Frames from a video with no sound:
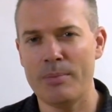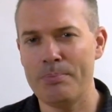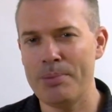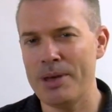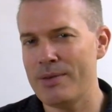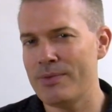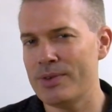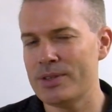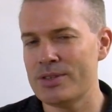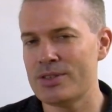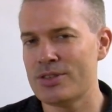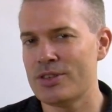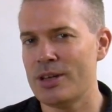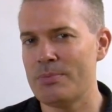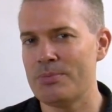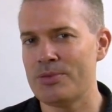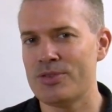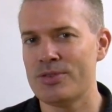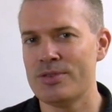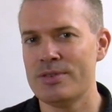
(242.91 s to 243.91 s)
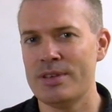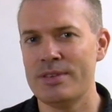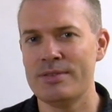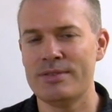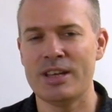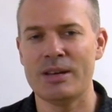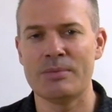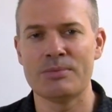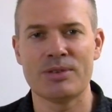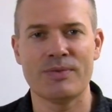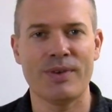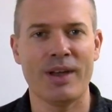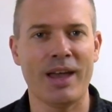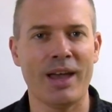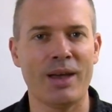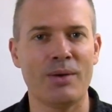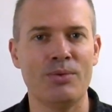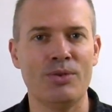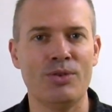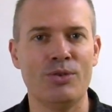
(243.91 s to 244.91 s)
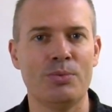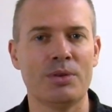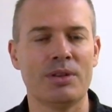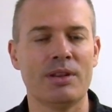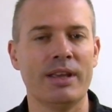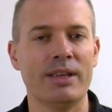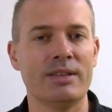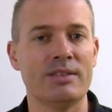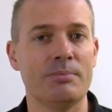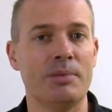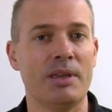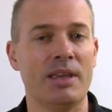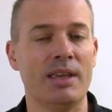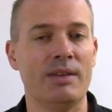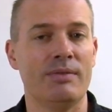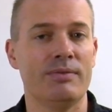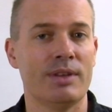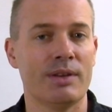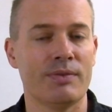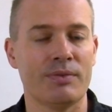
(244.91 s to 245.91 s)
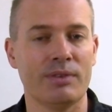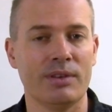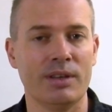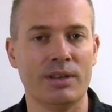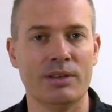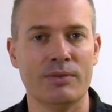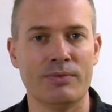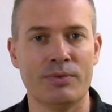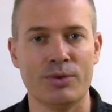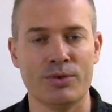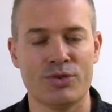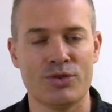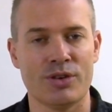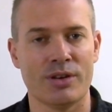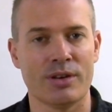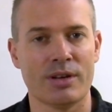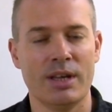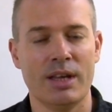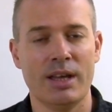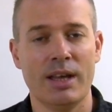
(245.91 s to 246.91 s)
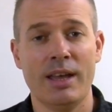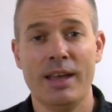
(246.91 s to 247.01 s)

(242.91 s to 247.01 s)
a bit of a description in terms of how you would like to behave differently in the future,